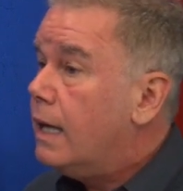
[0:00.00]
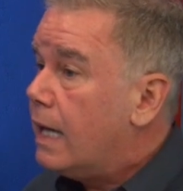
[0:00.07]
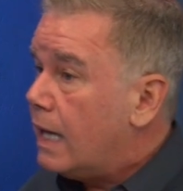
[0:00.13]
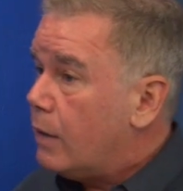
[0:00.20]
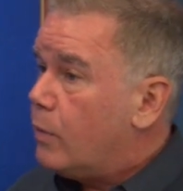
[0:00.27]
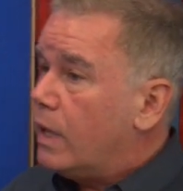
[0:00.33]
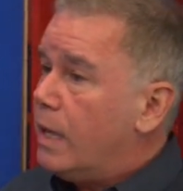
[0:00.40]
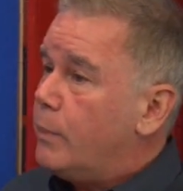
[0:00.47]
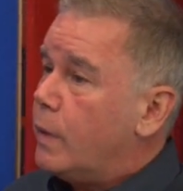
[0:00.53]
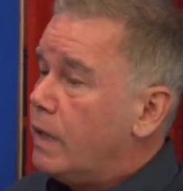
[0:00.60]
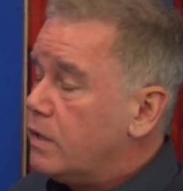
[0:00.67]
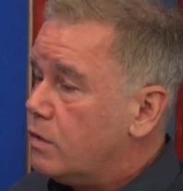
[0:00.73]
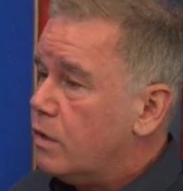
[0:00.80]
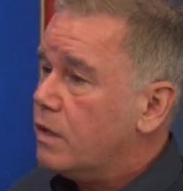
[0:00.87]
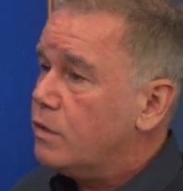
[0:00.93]
and I went up and
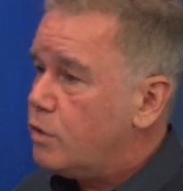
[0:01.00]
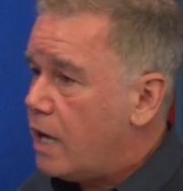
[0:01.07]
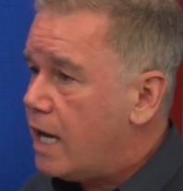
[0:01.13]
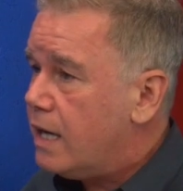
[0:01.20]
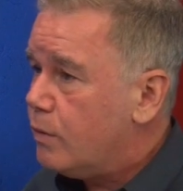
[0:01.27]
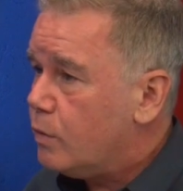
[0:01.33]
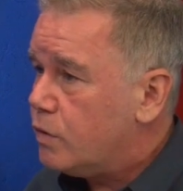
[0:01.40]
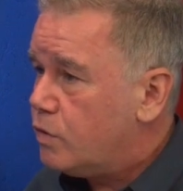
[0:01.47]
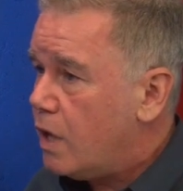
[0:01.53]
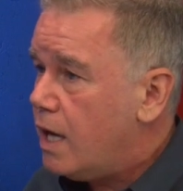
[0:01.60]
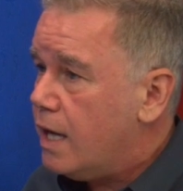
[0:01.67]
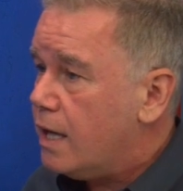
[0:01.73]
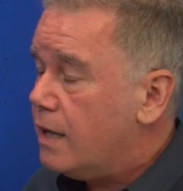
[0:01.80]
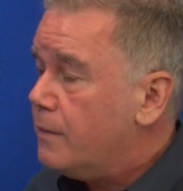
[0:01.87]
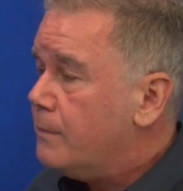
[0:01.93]
I started chatting with
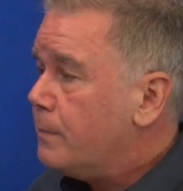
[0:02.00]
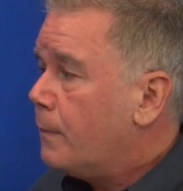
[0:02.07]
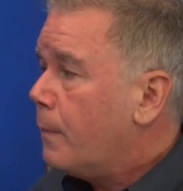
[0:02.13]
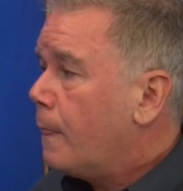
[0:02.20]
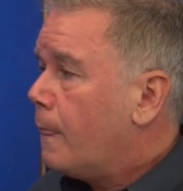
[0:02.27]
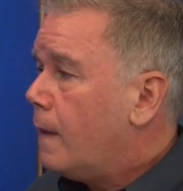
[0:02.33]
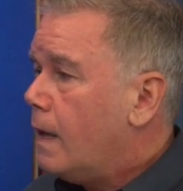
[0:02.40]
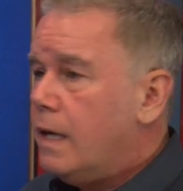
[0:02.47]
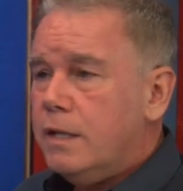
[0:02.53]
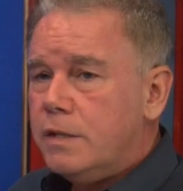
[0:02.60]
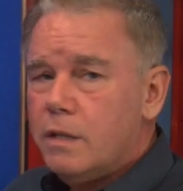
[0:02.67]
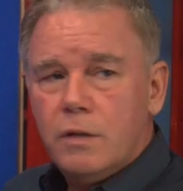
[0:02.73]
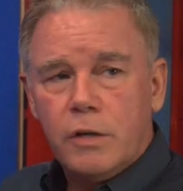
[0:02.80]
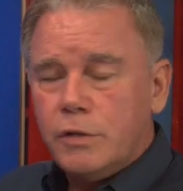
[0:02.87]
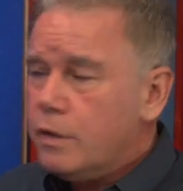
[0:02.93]
Jay, and he
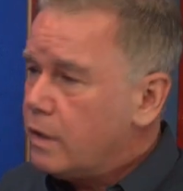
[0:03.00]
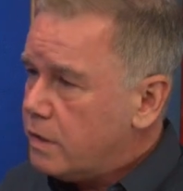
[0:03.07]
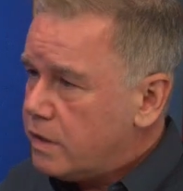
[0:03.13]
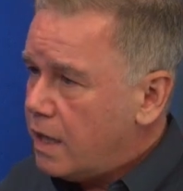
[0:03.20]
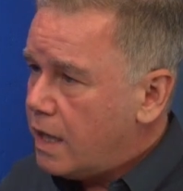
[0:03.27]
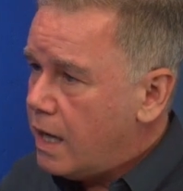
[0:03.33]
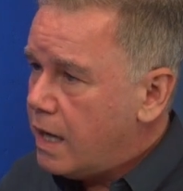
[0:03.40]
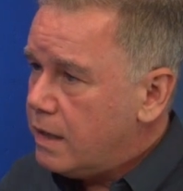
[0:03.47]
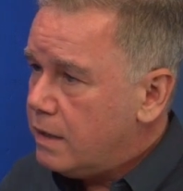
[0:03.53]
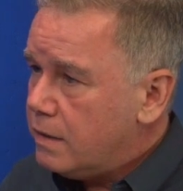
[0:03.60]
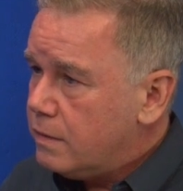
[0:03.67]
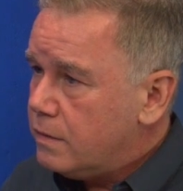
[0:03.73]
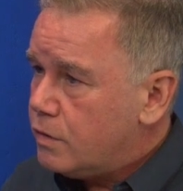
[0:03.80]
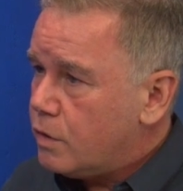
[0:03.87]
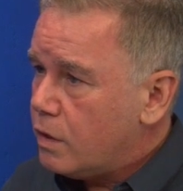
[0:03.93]
said, "Aren't you going to say hi
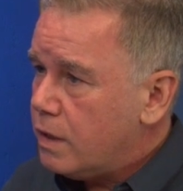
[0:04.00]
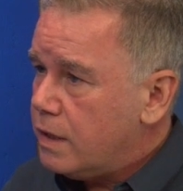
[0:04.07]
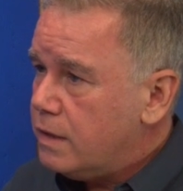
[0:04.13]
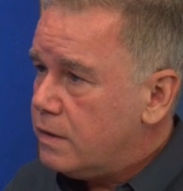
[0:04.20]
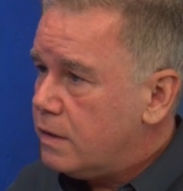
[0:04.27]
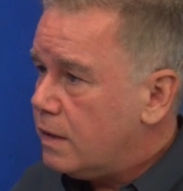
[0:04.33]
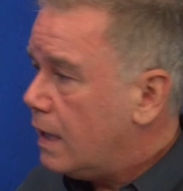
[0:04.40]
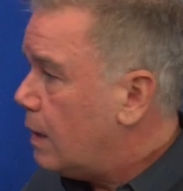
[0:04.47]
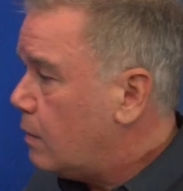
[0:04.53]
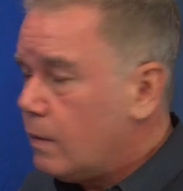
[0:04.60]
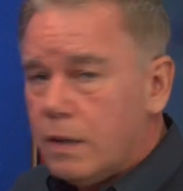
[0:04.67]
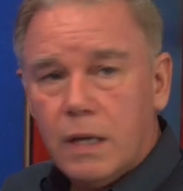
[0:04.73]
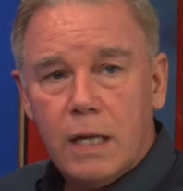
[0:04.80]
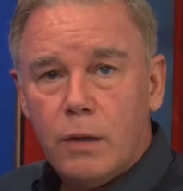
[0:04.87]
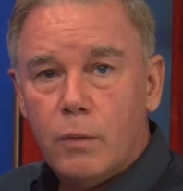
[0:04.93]
to Charlize?" And I
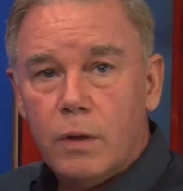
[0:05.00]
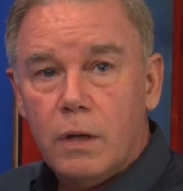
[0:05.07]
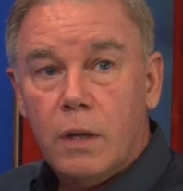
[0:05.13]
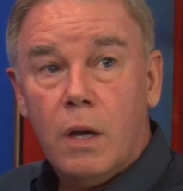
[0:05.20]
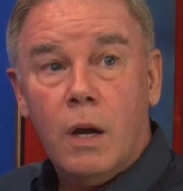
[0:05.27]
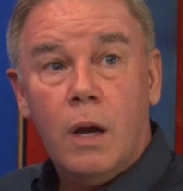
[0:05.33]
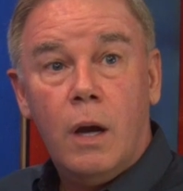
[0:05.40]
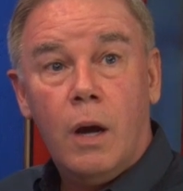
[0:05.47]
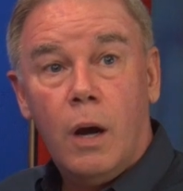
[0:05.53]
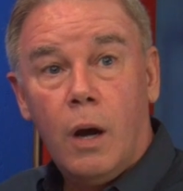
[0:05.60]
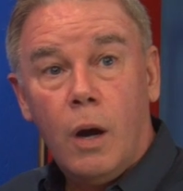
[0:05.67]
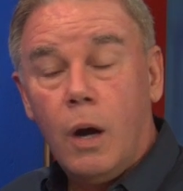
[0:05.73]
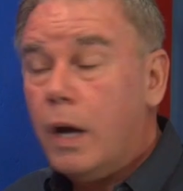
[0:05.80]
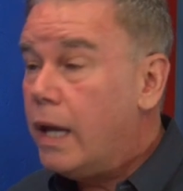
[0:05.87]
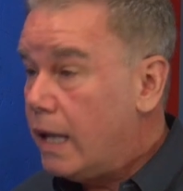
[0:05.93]
and I
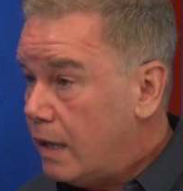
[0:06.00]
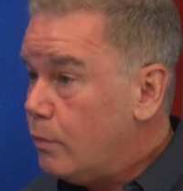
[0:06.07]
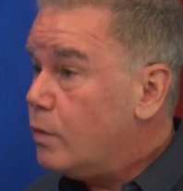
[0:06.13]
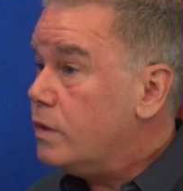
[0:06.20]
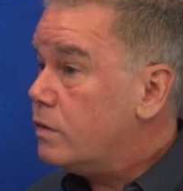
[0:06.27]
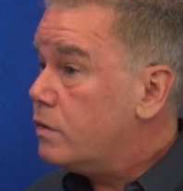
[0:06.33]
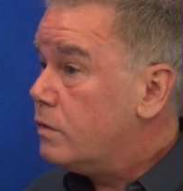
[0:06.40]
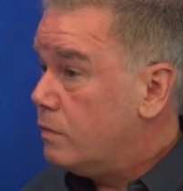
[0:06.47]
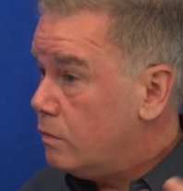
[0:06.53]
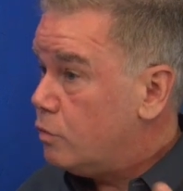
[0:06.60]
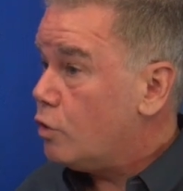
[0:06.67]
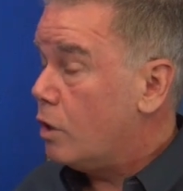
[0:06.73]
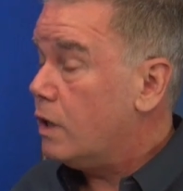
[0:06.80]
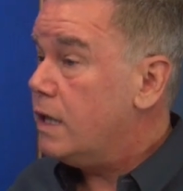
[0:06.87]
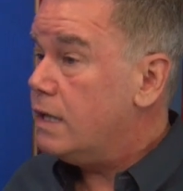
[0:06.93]
and it was
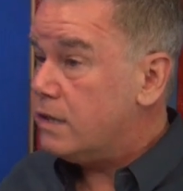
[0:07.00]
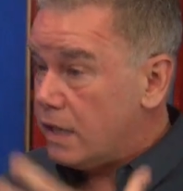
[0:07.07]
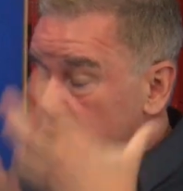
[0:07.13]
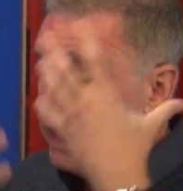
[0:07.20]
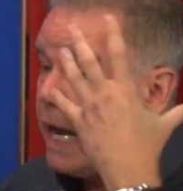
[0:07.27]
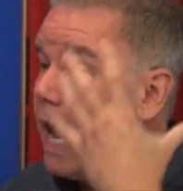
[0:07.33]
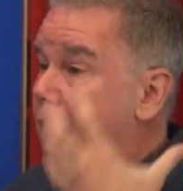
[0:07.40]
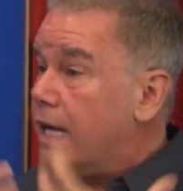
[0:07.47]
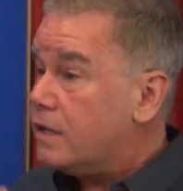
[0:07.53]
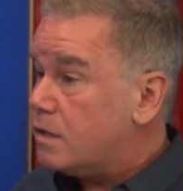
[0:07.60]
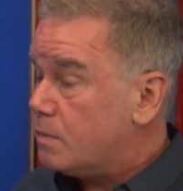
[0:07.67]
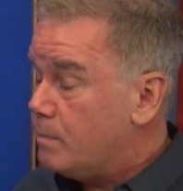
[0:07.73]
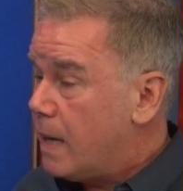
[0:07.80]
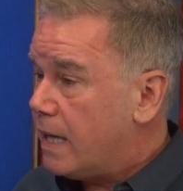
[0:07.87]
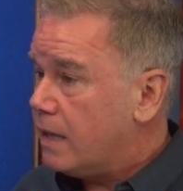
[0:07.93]
Charlize
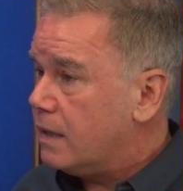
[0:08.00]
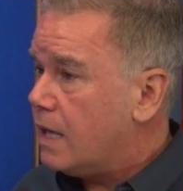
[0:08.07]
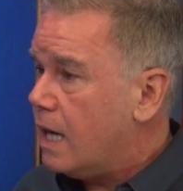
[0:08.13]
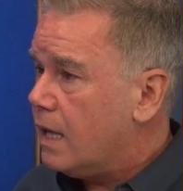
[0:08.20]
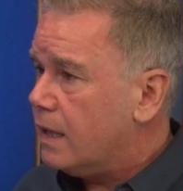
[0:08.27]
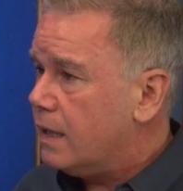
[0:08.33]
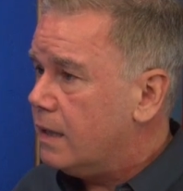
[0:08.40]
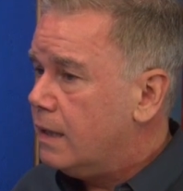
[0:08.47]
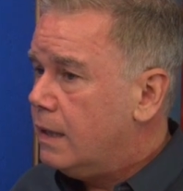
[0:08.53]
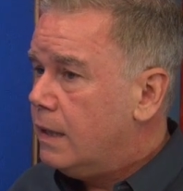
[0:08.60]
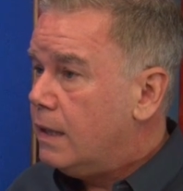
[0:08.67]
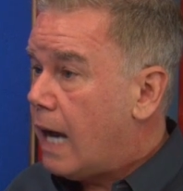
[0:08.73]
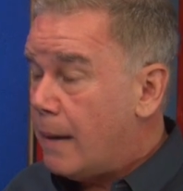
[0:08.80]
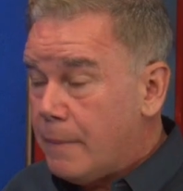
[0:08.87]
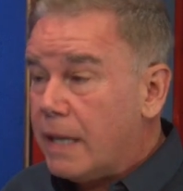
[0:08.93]
as Megyn Kelly. I'm